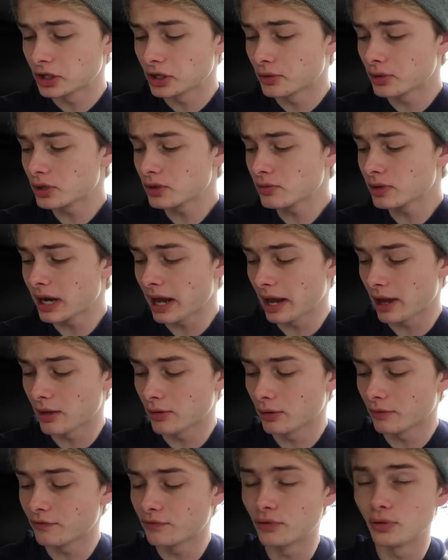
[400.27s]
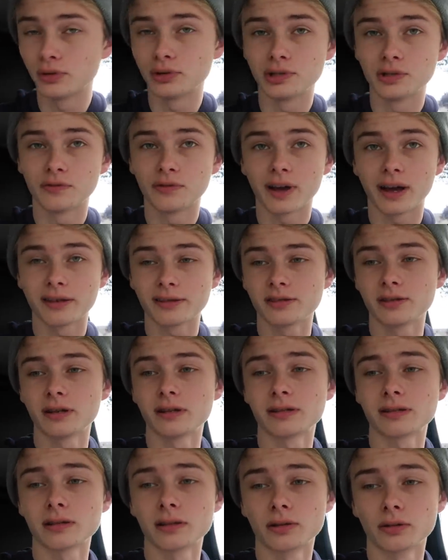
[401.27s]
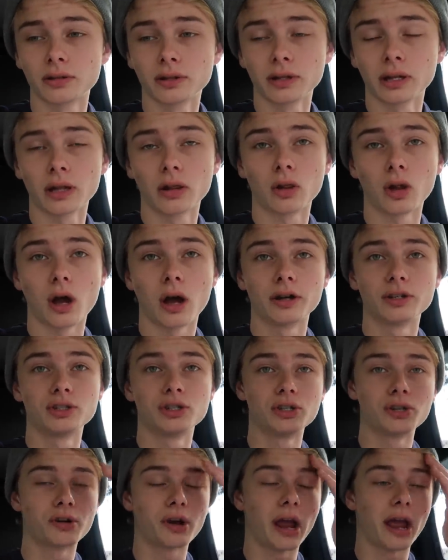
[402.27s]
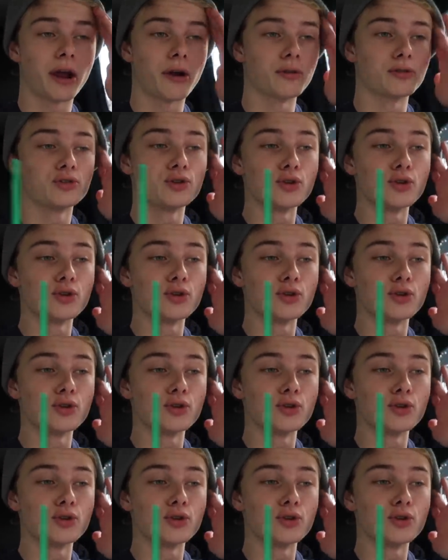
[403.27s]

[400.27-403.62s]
You know when you inhale food too fast and it's literally like lodged in your air